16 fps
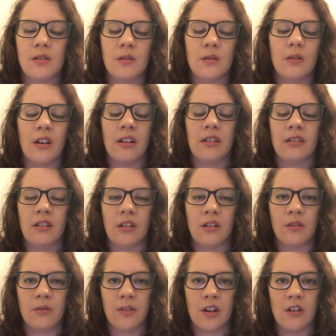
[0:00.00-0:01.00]
to, you
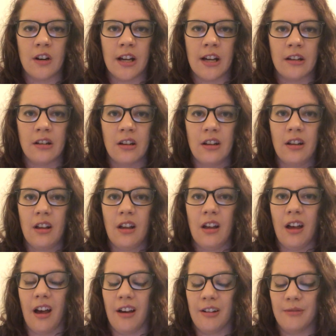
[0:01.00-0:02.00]
know, figure out.
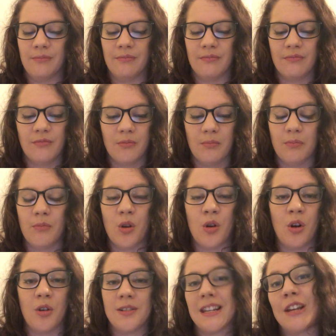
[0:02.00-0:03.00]

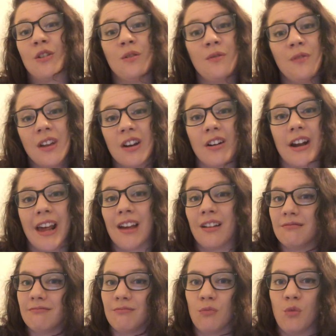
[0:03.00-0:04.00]
Who knows? He could figure it out.
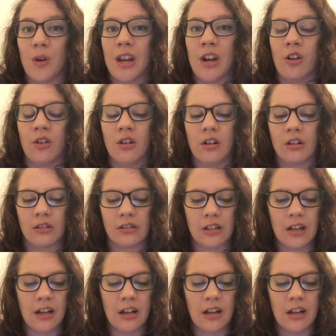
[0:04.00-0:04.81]
We don't know.